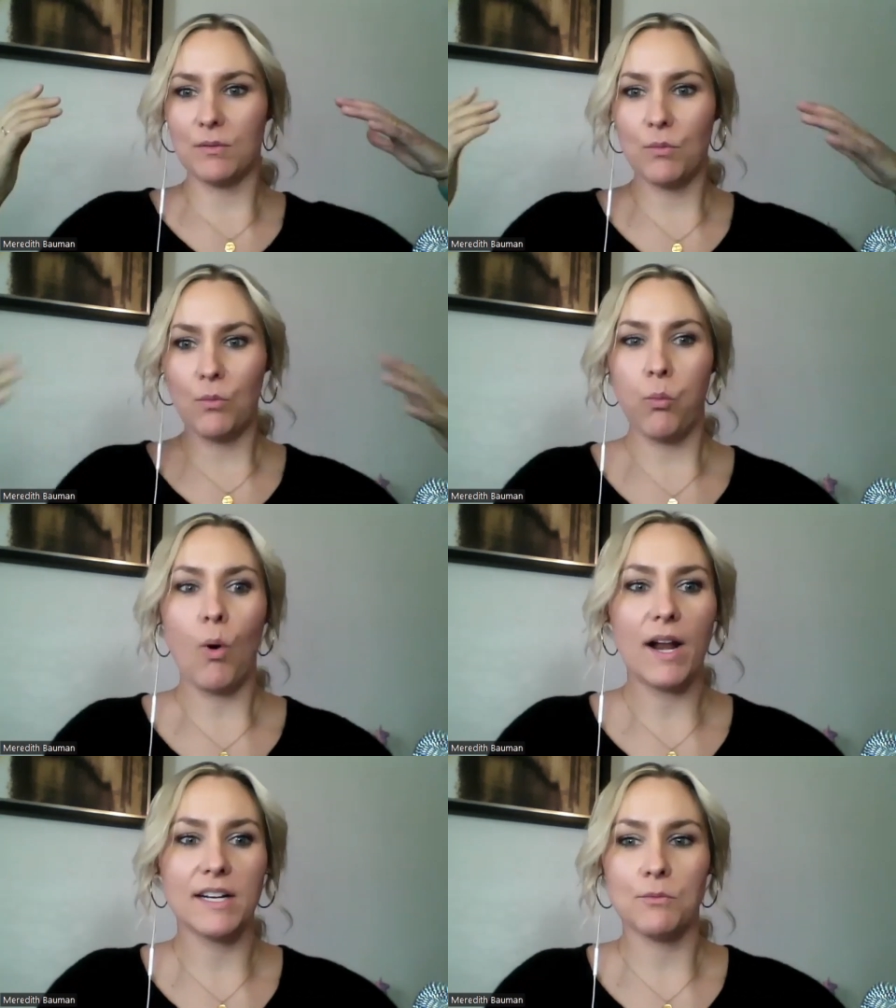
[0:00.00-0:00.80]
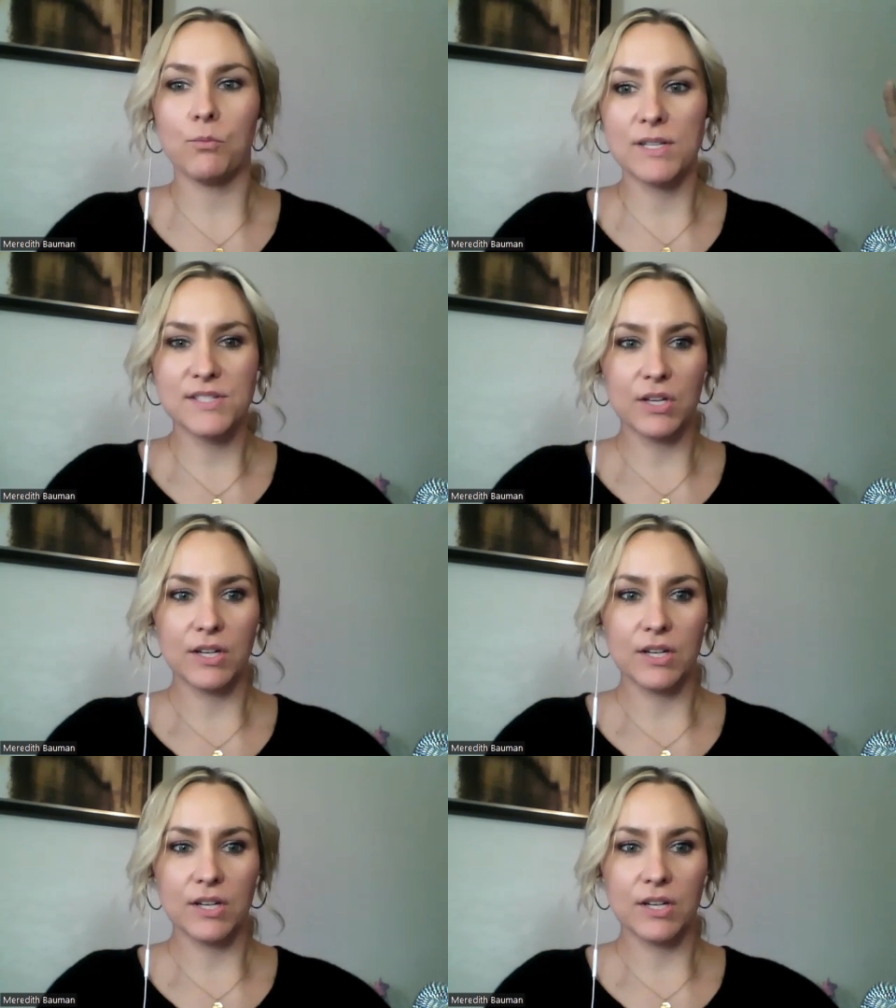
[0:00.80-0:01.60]
what is, if, gonna
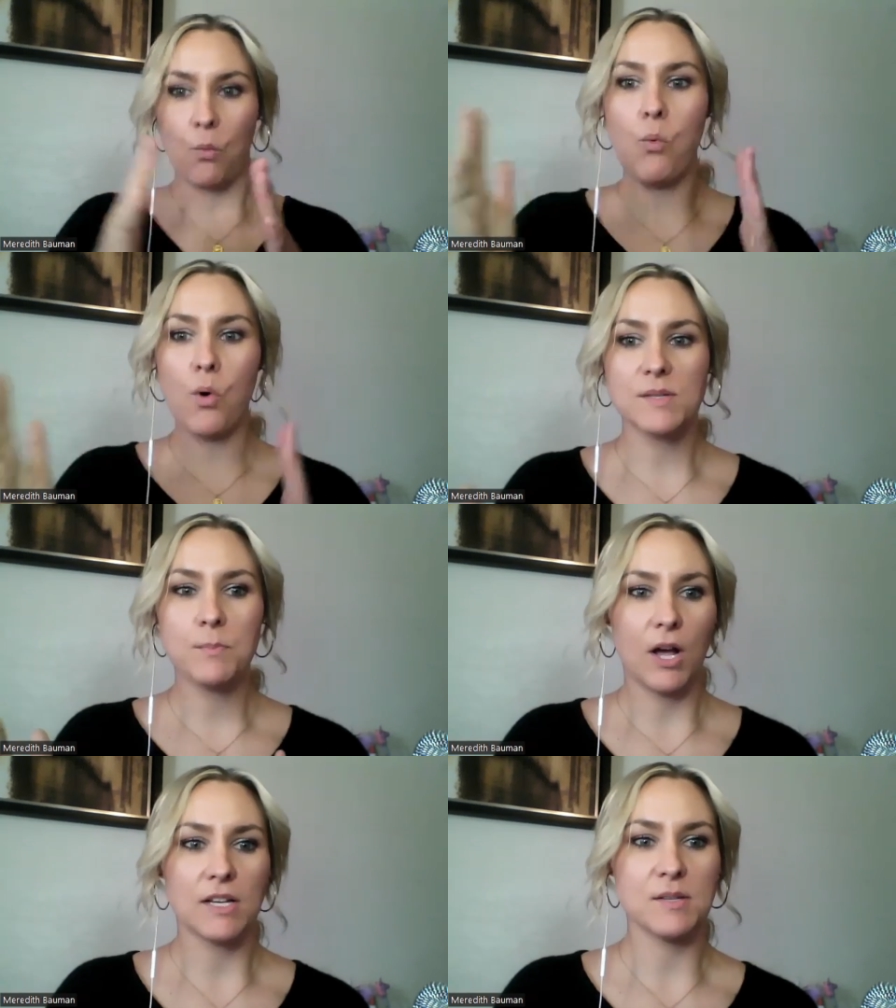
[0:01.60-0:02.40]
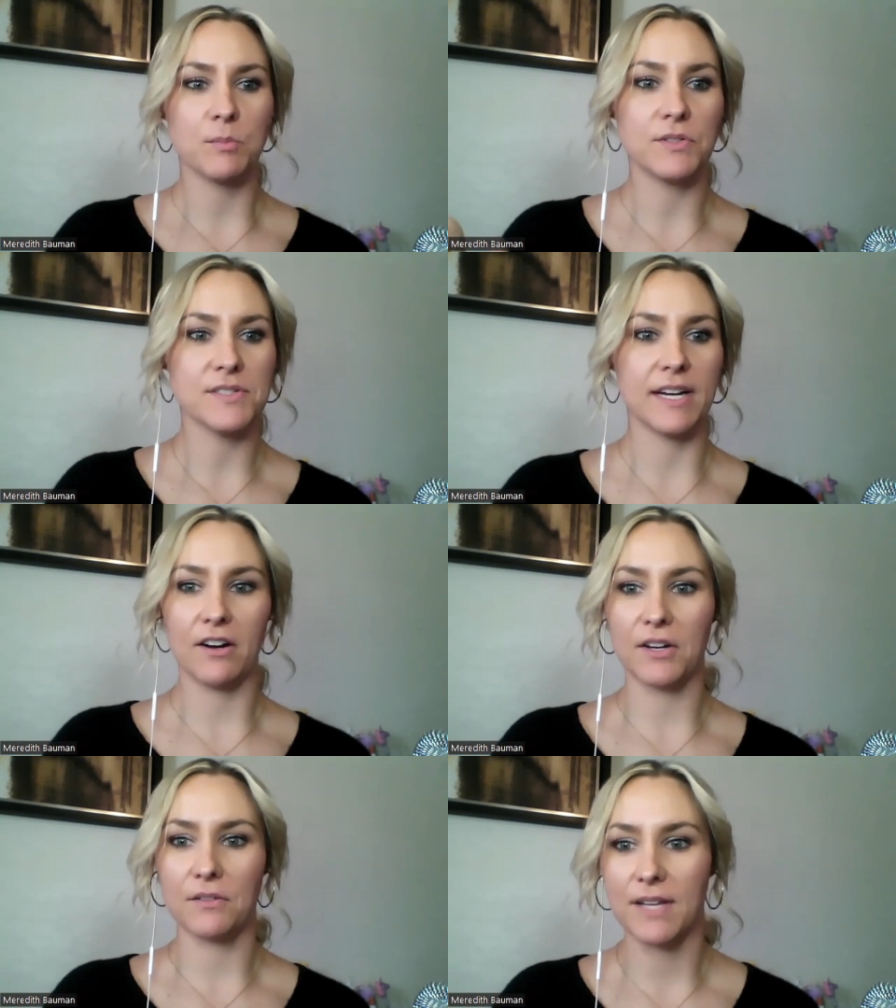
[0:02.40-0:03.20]
what's the worst possible
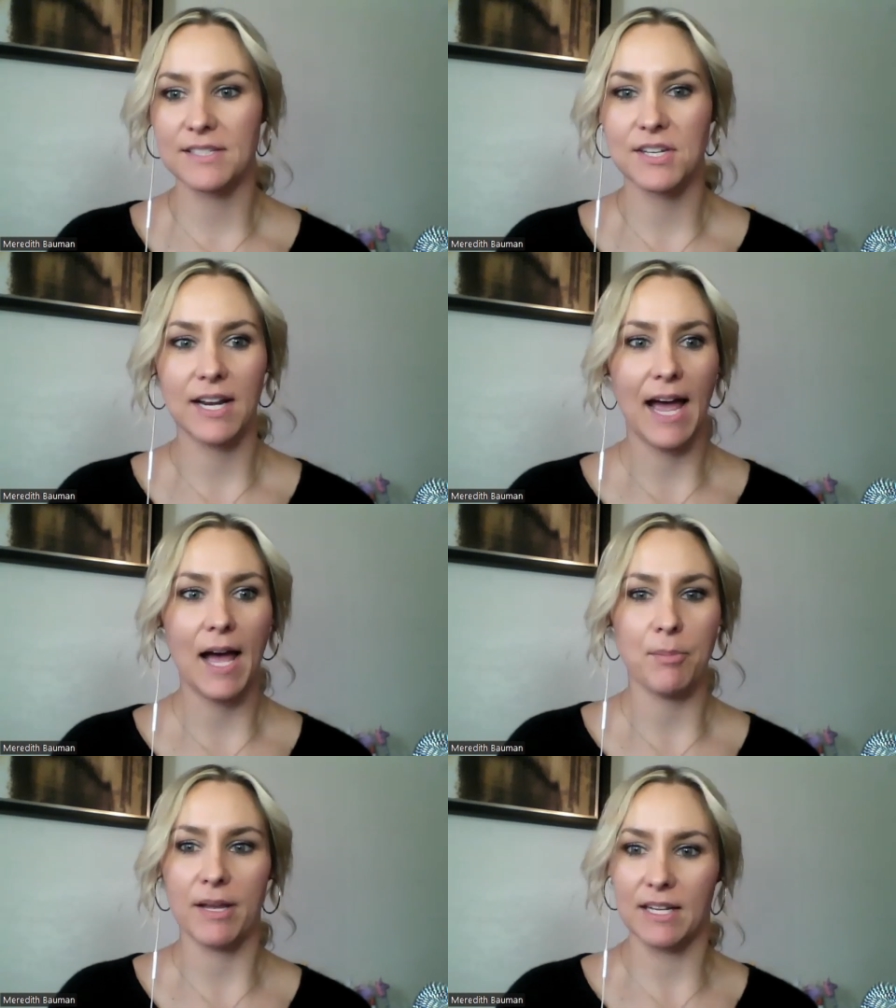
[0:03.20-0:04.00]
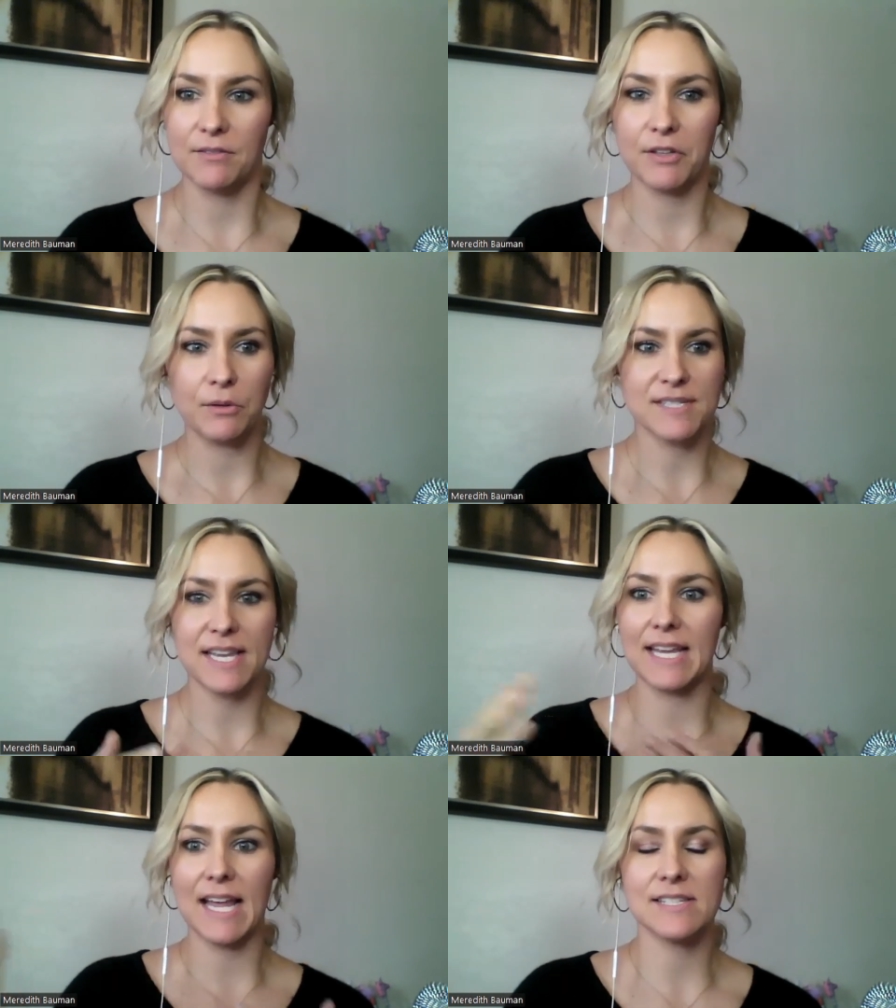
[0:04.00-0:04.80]
scenario that's gonna happen if you say
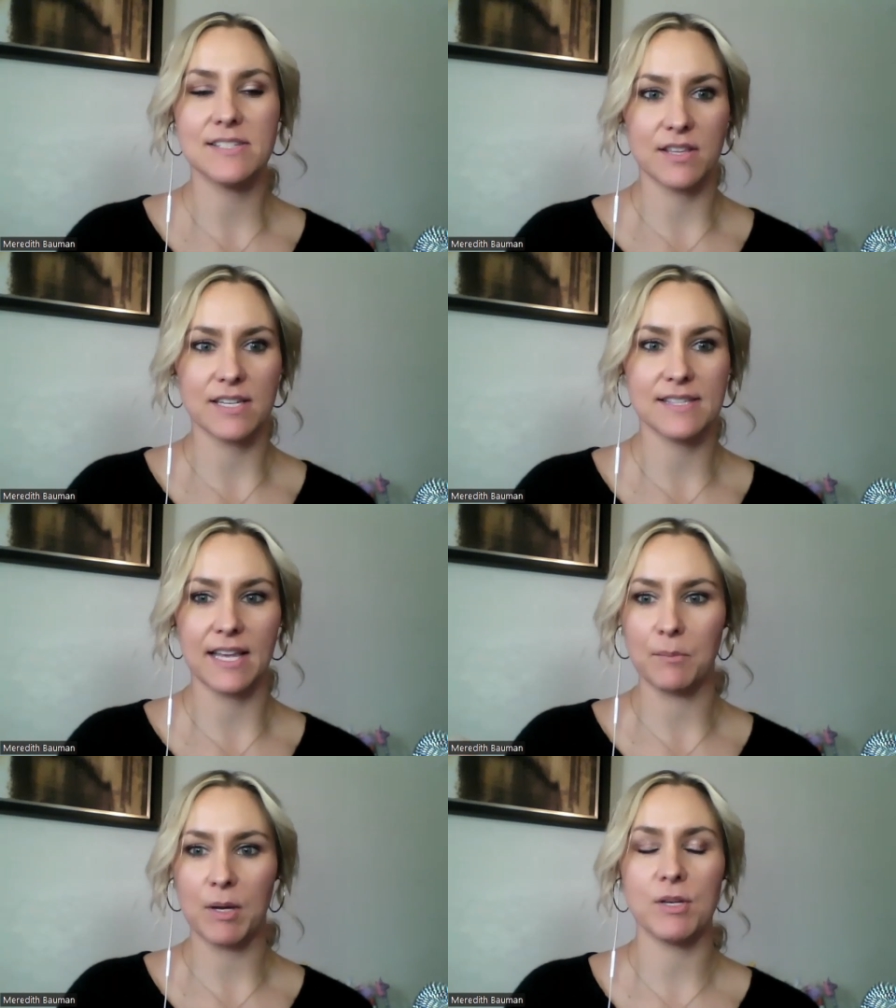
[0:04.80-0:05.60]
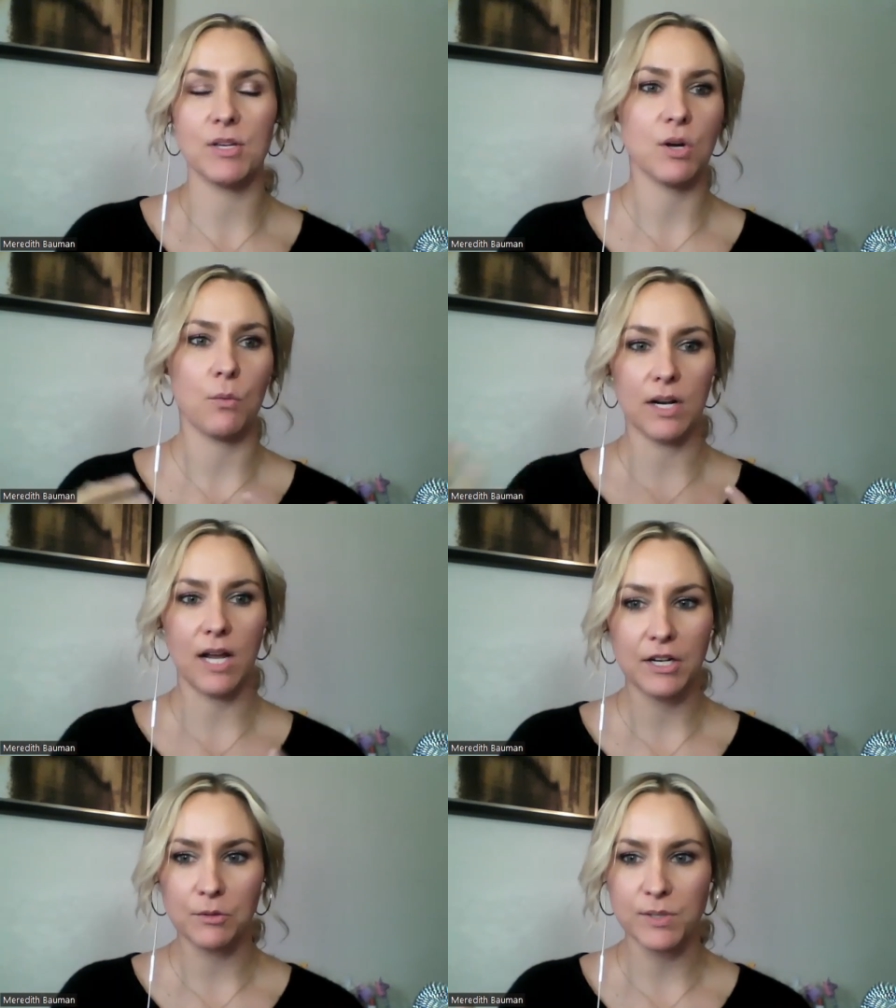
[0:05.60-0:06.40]
yes to this thing maybe you don't
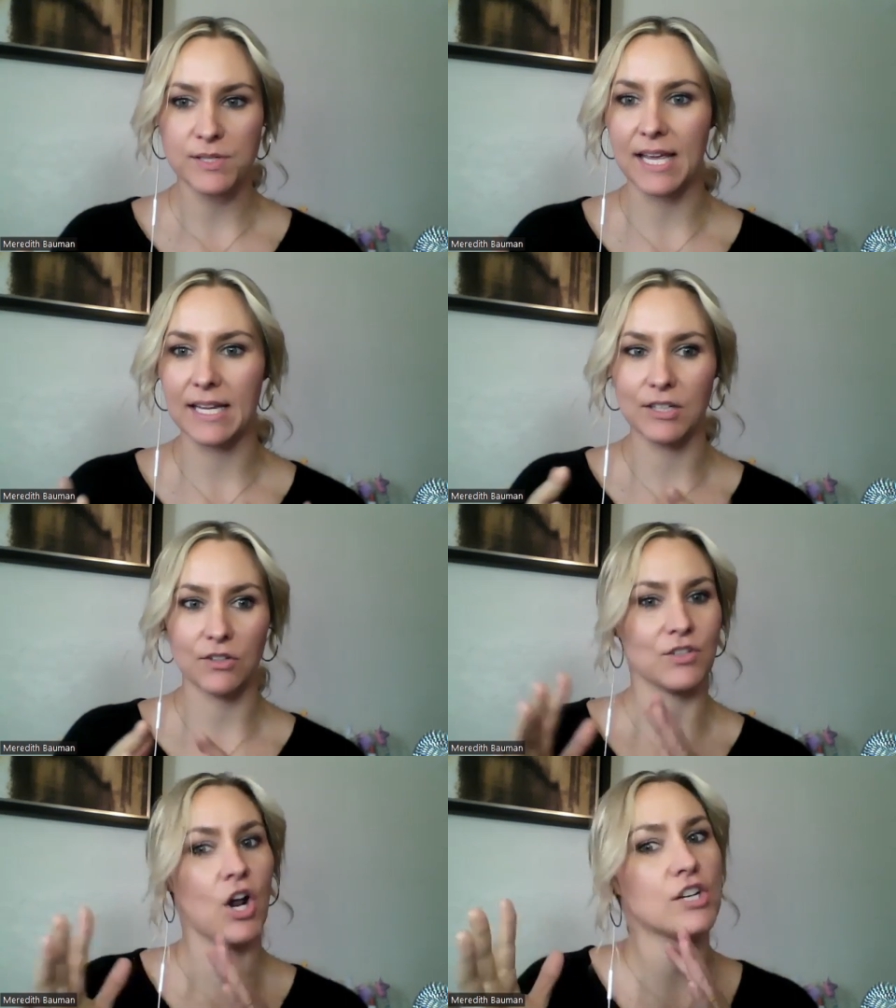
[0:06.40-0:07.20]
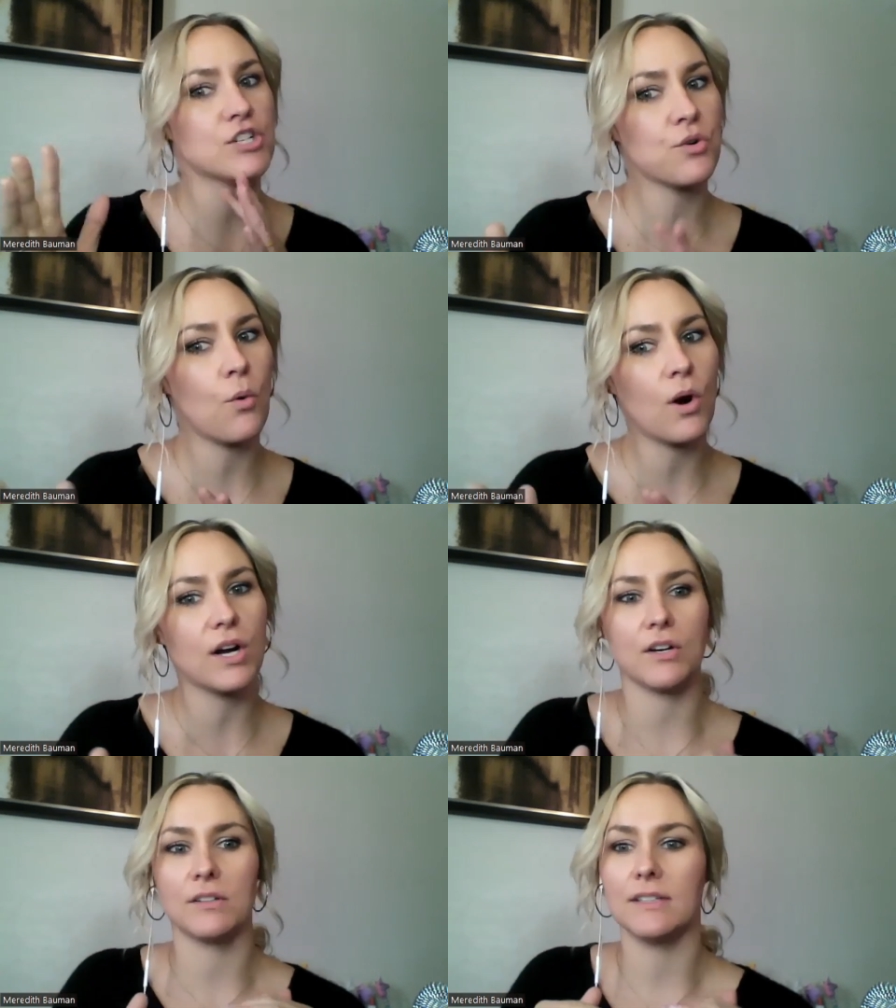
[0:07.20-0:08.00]
100% you're not sure
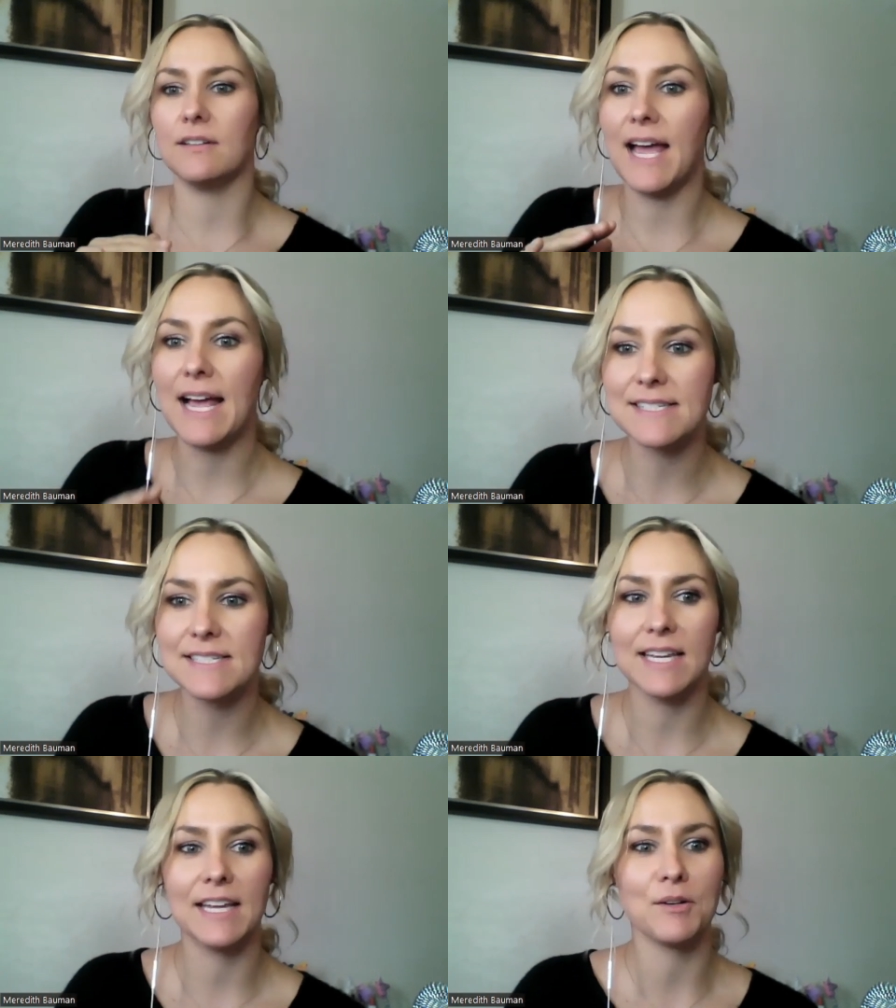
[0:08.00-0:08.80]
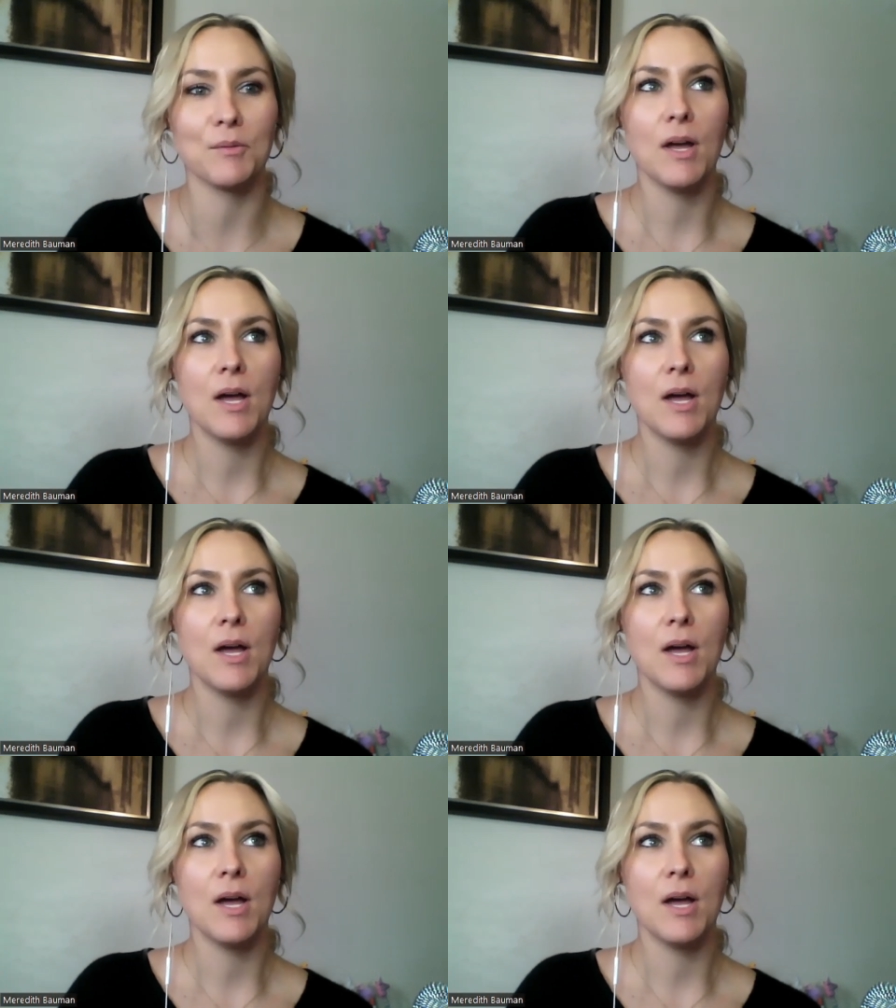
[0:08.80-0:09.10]
you're a little hesitant